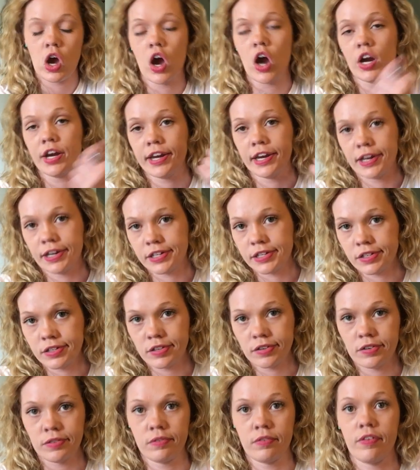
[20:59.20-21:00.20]

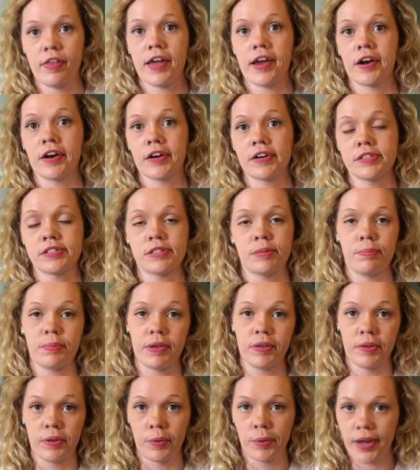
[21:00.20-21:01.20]
onion layers to
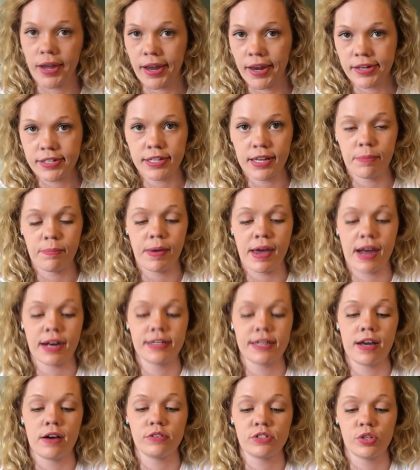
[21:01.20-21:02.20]
peel away to get
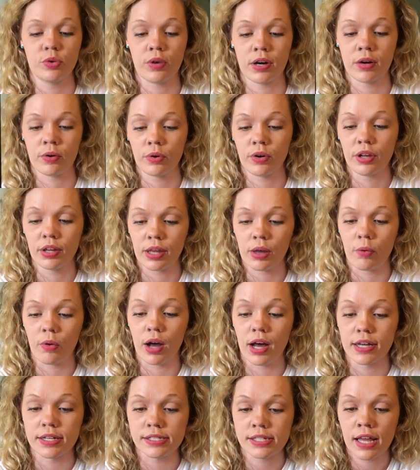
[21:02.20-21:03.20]
back down to what it really
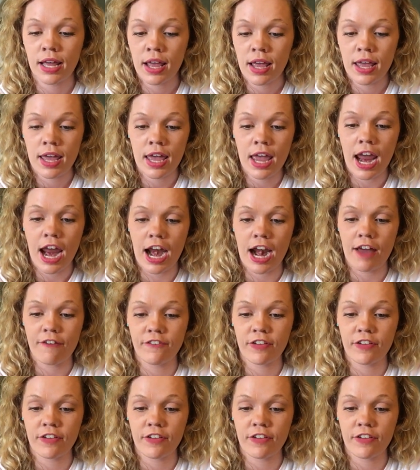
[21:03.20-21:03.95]
was. And